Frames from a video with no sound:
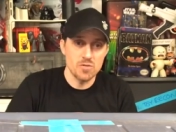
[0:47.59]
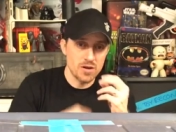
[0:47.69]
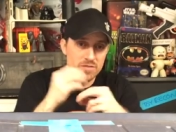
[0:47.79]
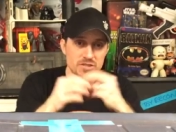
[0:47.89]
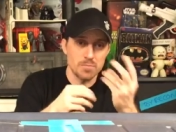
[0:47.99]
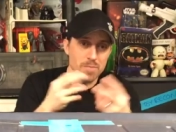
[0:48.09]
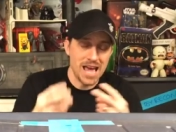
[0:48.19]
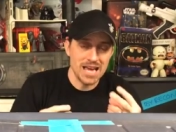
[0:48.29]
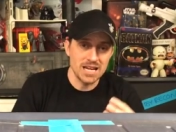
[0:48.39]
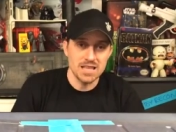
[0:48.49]
I don't have to
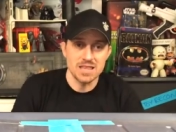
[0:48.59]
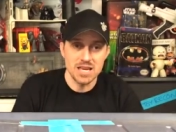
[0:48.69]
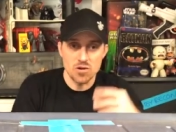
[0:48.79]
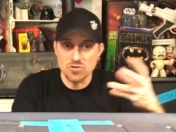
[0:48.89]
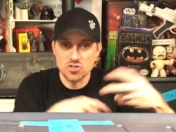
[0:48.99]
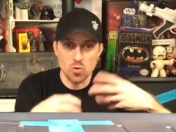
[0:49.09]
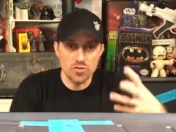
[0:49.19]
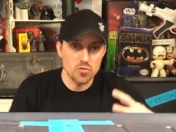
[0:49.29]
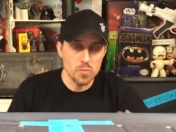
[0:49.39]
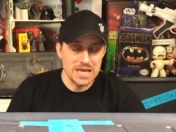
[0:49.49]
unbag anything or sort
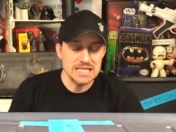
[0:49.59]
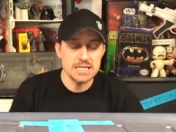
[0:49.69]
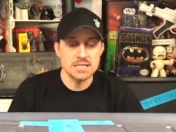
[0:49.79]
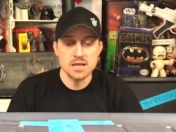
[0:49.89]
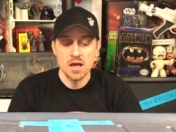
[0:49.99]
through pieces.